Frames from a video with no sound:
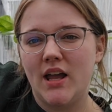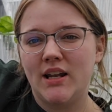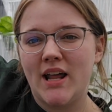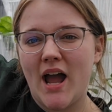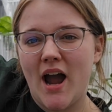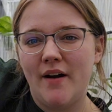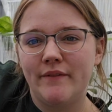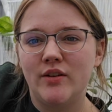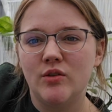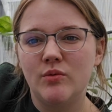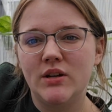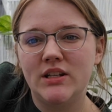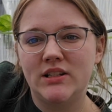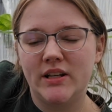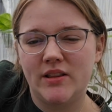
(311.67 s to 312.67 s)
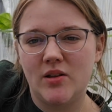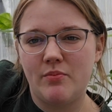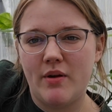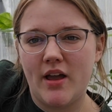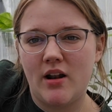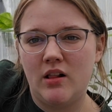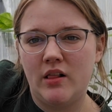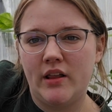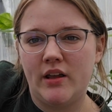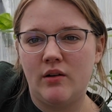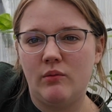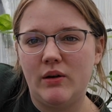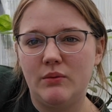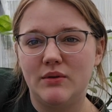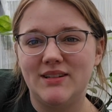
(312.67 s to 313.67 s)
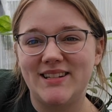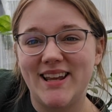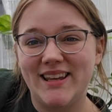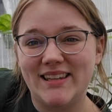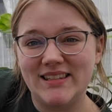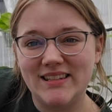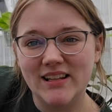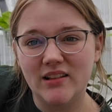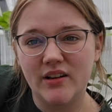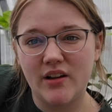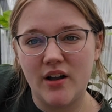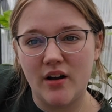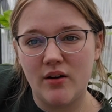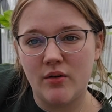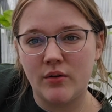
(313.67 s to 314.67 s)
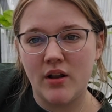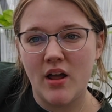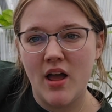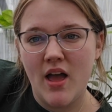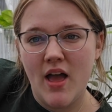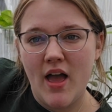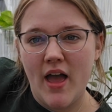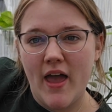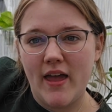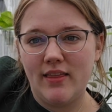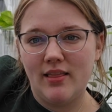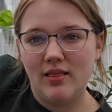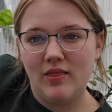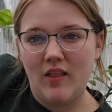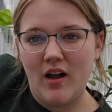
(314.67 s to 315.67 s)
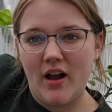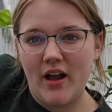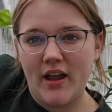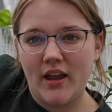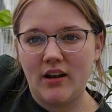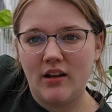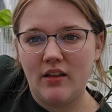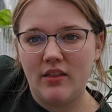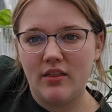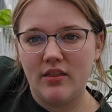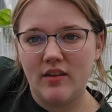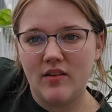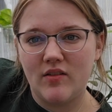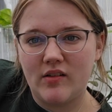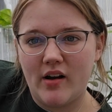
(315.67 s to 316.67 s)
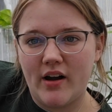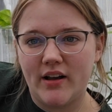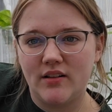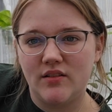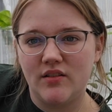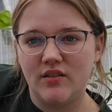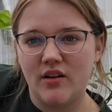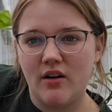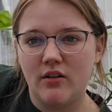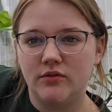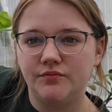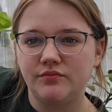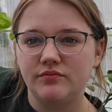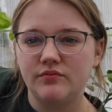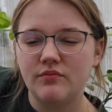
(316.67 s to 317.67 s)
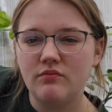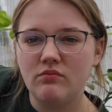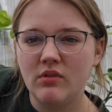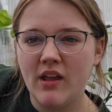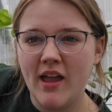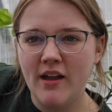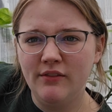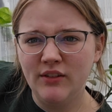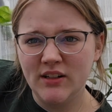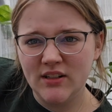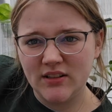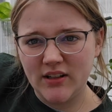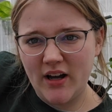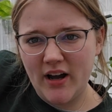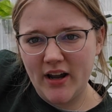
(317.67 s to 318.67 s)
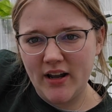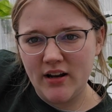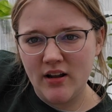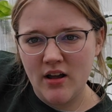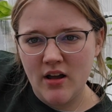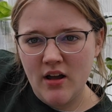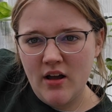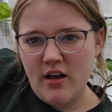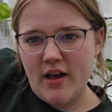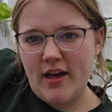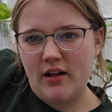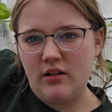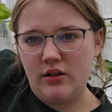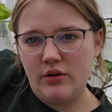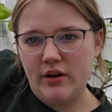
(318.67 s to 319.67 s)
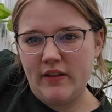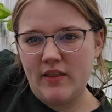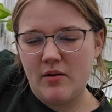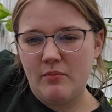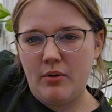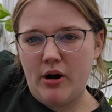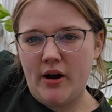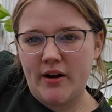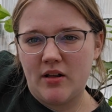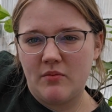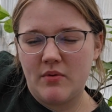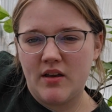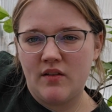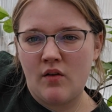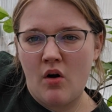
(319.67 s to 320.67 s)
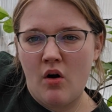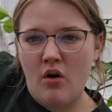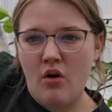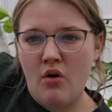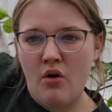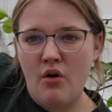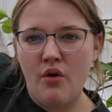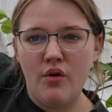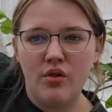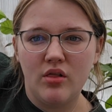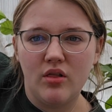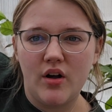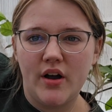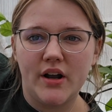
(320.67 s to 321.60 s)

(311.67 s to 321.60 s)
And after we slid the panel in, we would take silicone and line the sides. So every side, including the bottom, is all